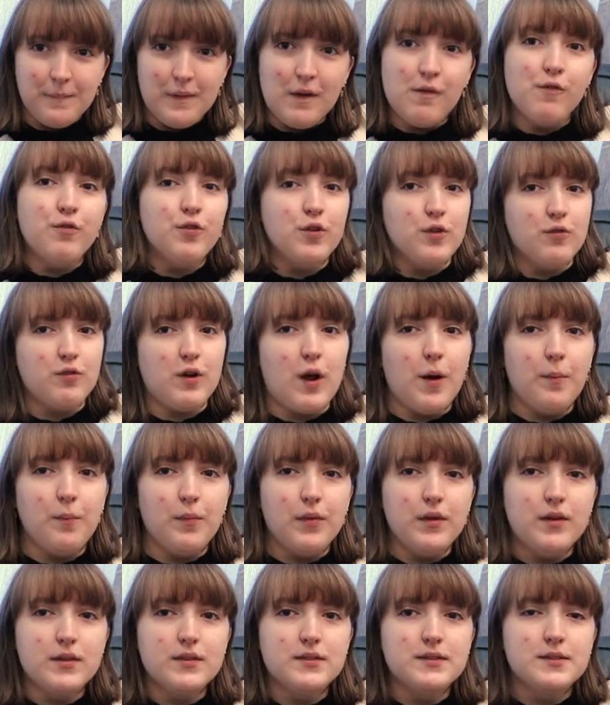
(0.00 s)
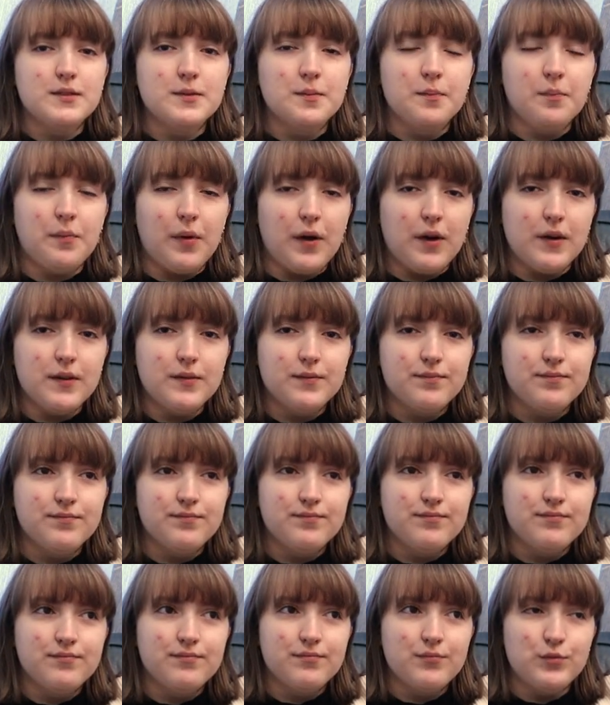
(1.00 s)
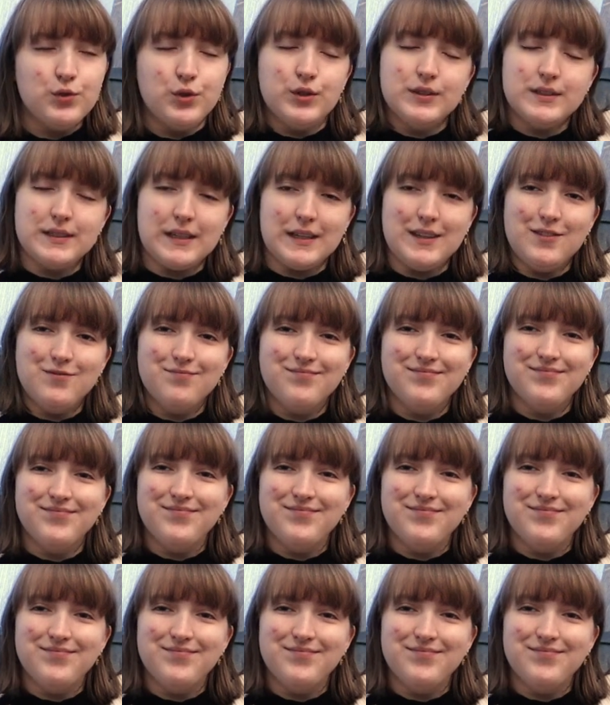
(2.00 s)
and full of rambles, but we'll see.